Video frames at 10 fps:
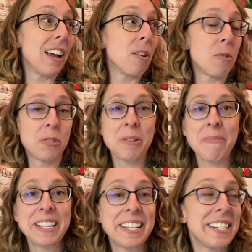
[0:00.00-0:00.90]
Hold on,
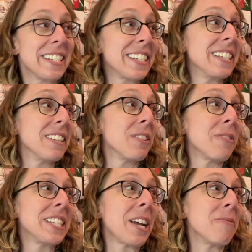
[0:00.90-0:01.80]
my son is,
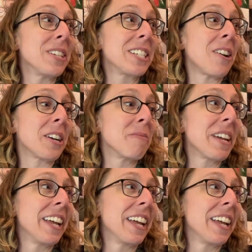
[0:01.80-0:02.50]
what's up? Just talk to me.